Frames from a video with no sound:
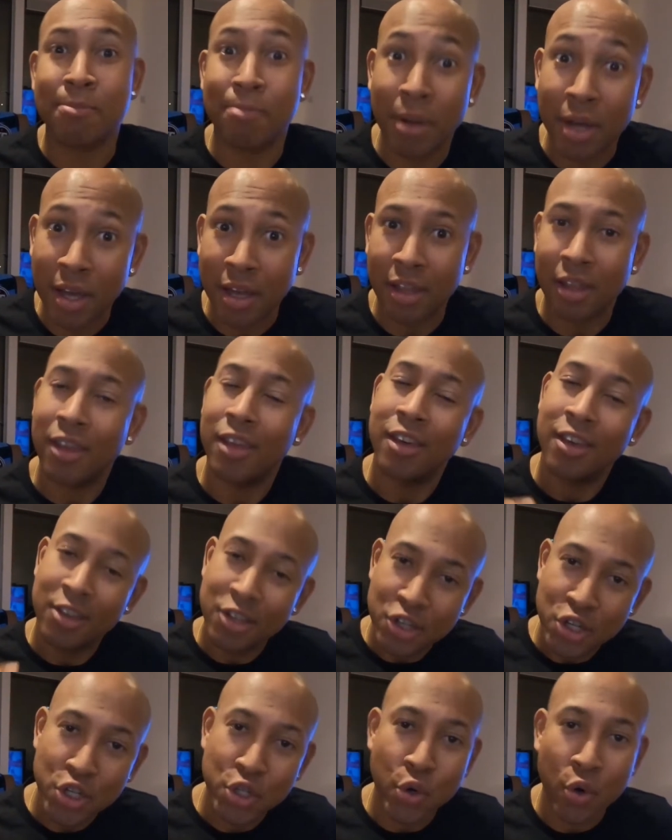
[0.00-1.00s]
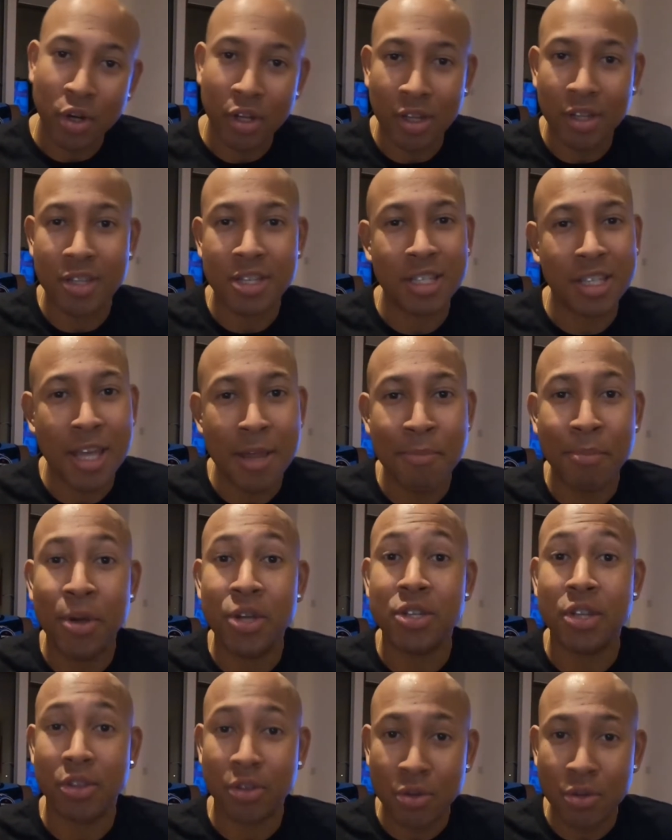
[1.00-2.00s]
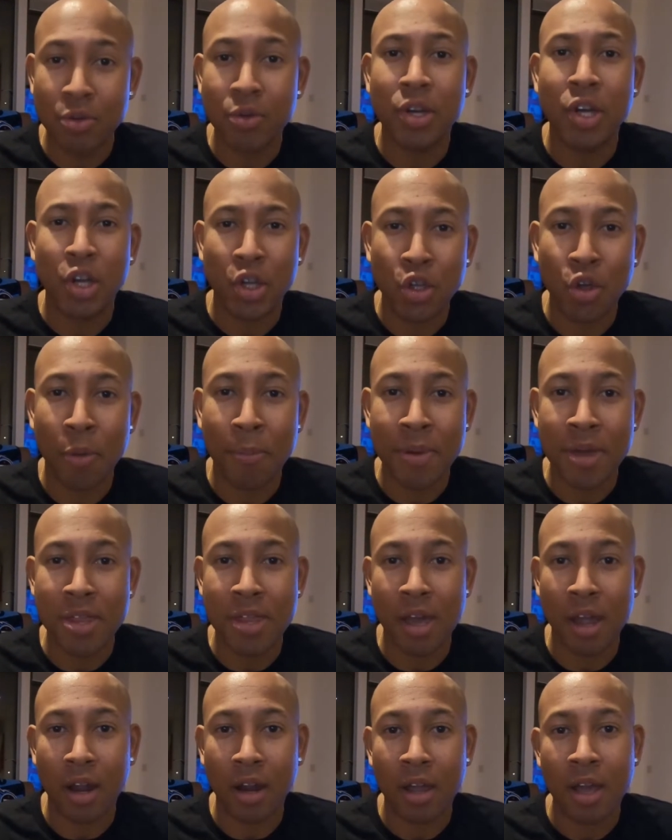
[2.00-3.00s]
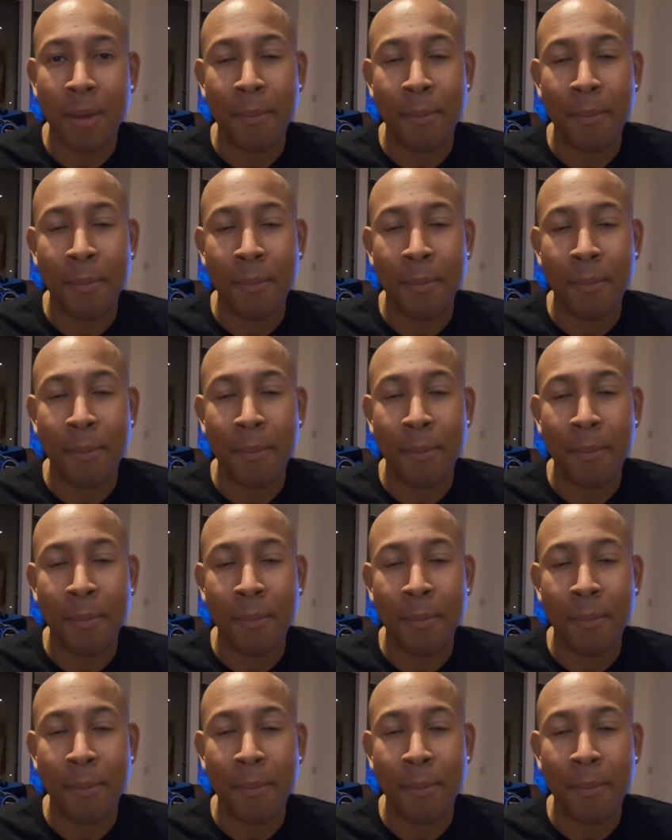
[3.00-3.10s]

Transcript: but shortly, just keep pushing through, you'll be there.